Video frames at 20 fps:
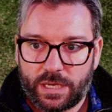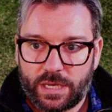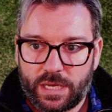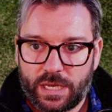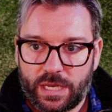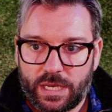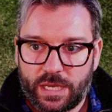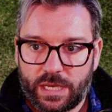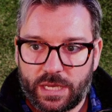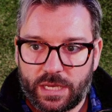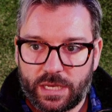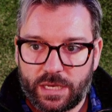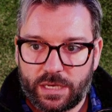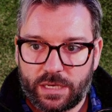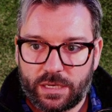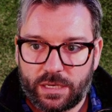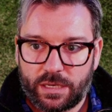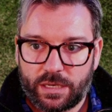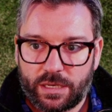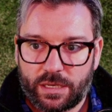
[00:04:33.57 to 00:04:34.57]
it
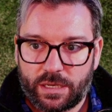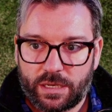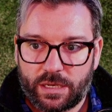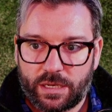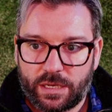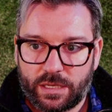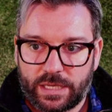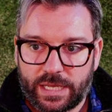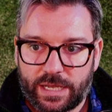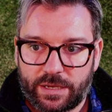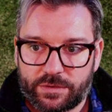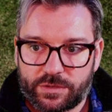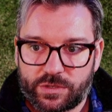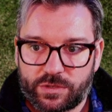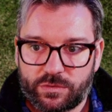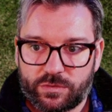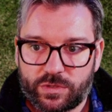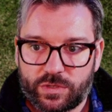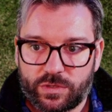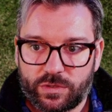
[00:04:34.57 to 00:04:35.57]
allows
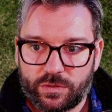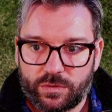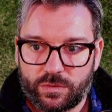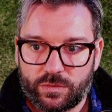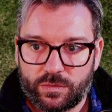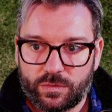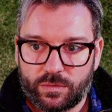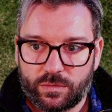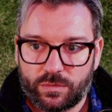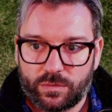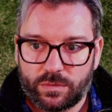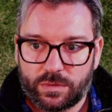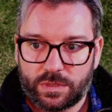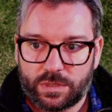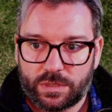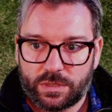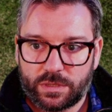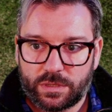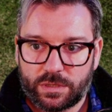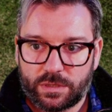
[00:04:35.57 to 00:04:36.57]
you to
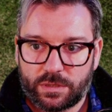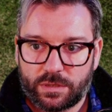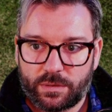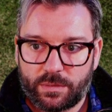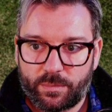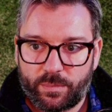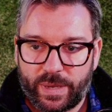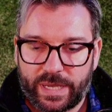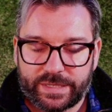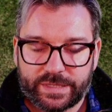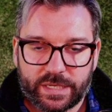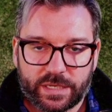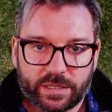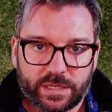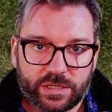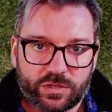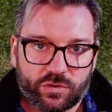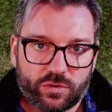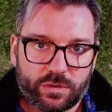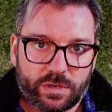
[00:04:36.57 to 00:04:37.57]
basically
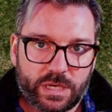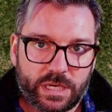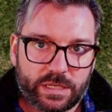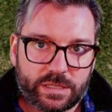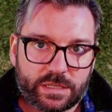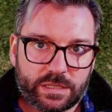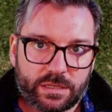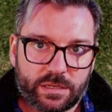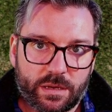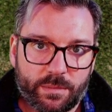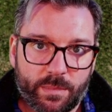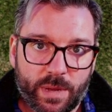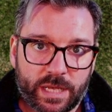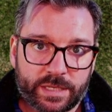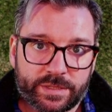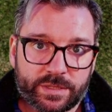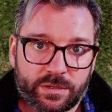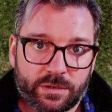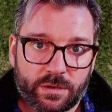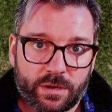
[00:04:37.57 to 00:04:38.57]
treat a
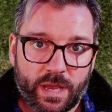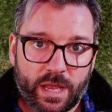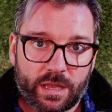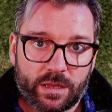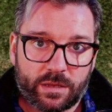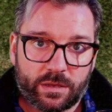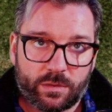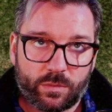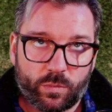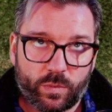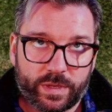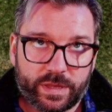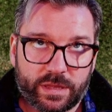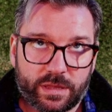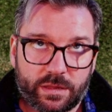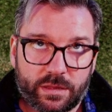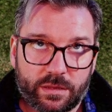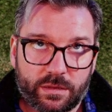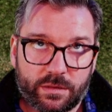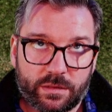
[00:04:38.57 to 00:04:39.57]
monster with
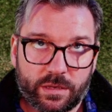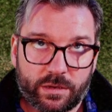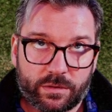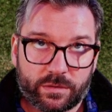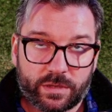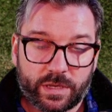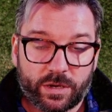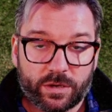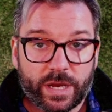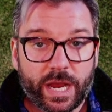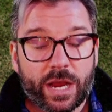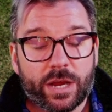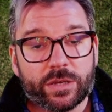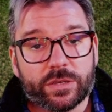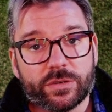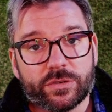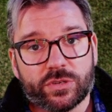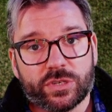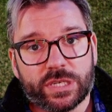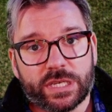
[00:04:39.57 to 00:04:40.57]
their
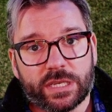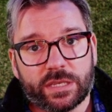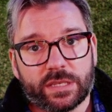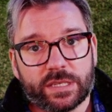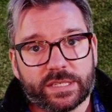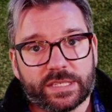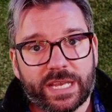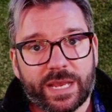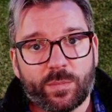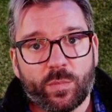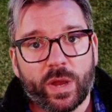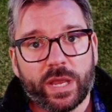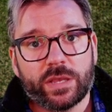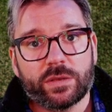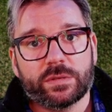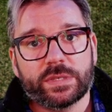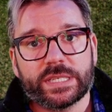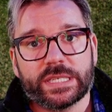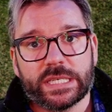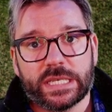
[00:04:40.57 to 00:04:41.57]
character sheet the same way
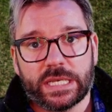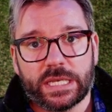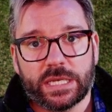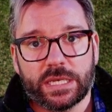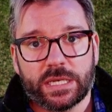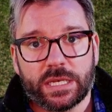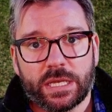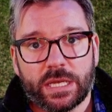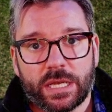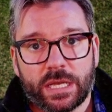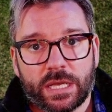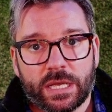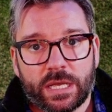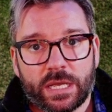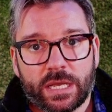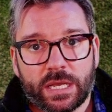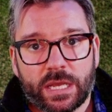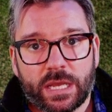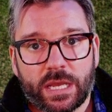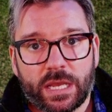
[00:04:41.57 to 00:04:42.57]
you'd see it
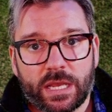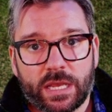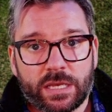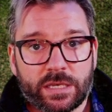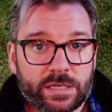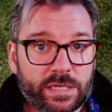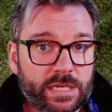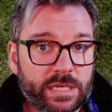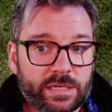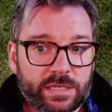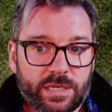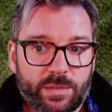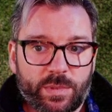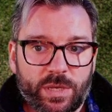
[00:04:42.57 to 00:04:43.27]
in D&D